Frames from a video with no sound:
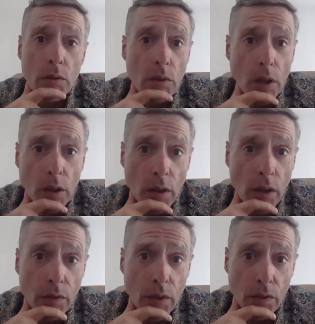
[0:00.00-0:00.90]

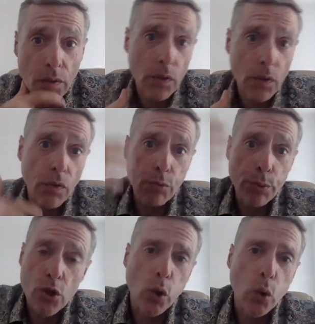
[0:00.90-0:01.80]
if we
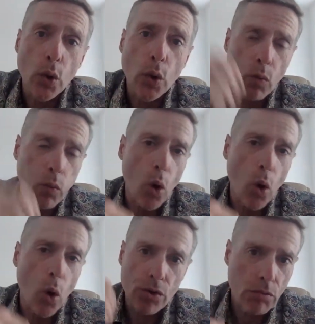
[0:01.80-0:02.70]
just look at
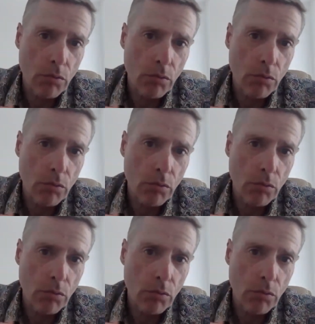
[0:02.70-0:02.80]
what